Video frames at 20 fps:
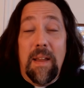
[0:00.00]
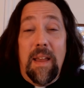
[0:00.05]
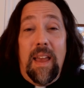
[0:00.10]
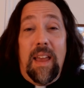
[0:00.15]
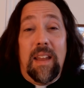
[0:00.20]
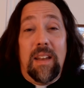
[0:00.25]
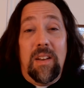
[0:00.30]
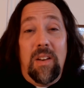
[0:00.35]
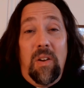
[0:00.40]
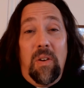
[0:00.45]

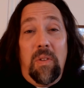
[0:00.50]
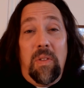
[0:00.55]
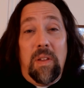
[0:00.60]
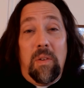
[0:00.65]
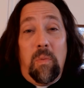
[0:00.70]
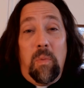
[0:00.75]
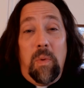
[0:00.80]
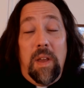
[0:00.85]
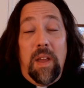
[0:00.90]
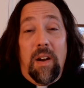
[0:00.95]
And know
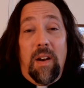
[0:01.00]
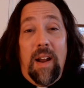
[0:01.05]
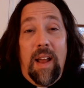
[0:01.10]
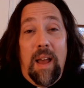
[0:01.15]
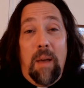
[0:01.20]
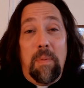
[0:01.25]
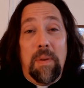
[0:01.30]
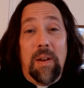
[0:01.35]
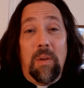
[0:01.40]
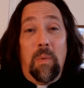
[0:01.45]
that we are
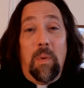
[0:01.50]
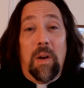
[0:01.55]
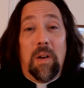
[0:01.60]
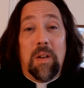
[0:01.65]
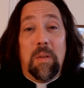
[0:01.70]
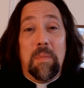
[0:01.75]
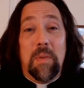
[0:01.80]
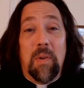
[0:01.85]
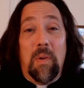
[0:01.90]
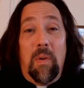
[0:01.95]
happy to
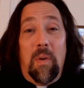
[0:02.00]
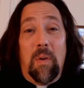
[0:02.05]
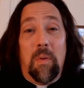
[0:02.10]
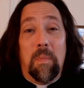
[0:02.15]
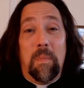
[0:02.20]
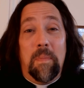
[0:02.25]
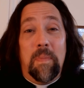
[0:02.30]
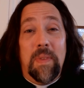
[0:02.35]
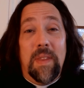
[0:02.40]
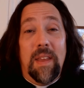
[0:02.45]
welcome you
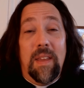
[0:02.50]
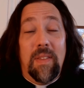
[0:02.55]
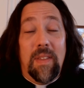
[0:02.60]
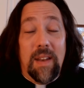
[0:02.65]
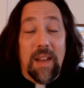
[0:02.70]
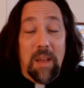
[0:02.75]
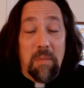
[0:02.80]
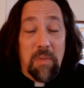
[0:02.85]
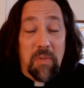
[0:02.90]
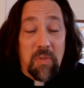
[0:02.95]
home. In the
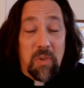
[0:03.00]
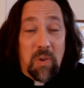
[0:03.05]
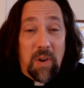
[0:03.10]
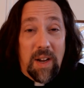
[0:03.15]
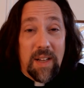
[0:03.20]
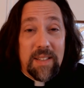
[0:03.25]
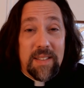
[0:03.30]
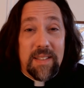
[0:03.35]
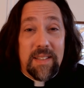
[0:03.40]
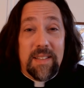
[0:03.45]
name of
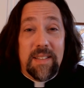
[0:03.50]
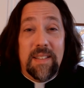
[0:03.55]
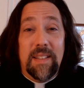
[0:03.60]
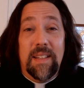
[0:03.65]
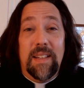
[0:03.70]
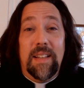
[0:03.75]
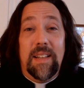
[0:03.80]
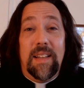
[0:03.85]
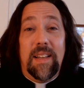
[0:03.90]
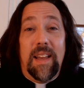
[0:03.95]
Christ,
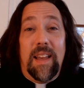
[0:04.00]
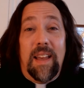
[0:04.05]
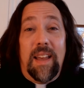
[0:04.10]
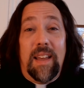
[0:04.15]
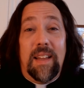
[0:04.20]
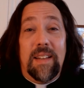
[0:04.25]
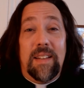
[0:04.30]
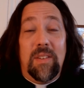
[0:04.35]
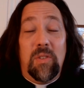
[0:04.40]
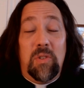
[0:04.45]

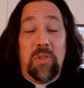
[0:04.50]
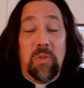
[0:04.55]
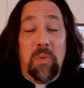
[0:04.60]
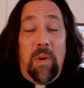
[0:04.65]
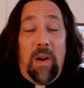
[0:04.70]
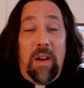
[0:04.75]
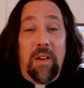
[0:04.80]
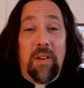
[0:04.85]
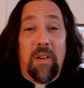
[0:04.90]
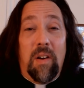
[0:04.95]
and to
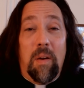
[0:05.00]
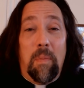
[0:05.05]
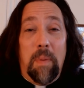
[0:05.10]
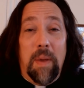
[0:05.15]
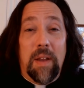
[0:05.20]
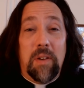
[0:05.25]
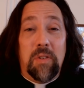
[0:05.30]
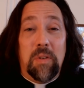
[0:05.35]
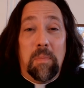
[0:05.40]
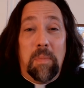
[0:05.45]
honor our
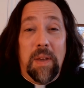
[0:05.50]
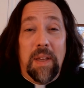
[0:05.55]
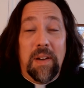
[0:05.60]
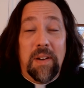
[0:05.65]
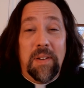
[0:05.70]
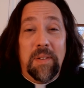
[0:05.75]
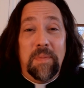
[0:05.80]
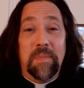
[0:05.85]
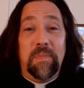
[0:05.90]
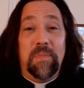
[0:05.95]
patron
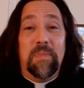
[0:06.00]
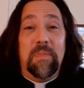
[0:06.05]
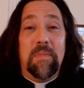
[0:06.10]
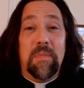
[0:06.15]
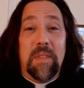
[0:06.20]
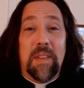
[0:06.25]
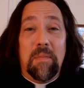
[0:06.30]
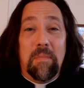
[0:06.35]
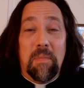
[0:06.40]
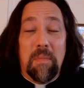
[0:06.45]
Peter,
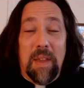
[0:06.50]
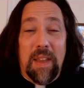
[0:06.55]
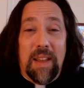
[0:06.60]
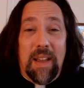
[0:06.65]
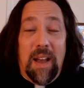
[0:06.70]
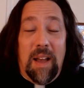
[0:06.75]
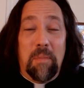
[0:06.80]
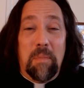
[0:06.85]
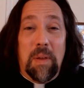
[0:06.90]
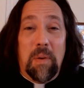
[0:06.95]
may
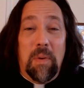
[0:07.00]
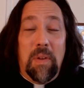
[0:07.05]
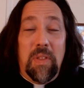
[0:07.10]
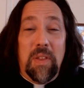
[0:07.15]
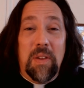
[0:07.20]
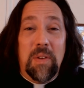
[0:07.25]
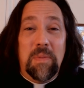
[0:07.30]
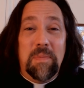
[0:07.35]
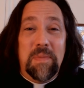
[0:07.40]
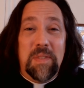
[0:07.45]
God be with
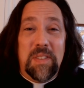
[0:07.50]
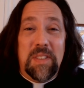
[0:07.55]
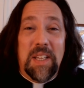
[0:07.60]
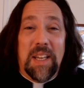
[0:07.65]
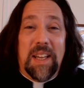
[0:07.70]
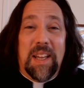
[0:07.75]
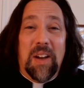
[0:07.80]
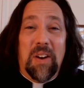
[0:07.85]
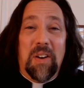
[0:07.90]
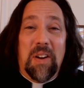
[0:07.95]
you.
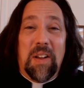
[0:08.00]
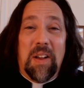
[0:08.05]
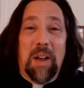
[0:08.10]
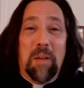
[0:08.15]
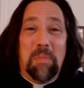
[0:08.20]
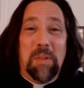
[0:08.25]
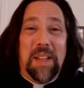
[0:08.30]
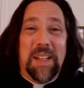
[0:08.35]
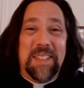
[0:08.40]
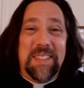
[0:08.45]
Take care and
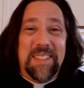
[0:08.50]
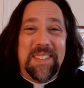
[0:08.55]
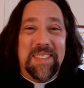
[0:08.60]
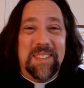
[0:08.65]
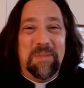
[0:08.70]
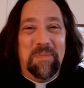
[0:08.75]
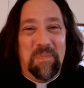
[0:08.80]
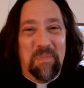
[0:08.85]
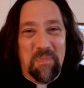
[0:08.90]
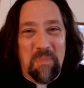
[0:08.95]
God
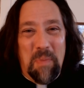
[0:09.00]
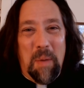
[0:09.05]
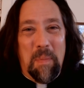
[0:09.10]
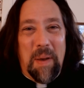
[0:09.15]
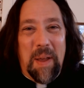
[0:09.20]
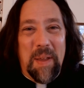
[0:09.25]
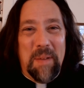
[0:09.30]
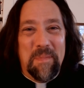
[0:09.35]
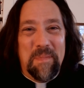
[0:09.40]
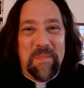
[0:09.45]
bless.
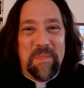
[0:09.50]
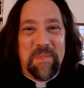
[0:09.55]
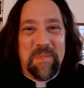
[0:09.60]
Bye-bye.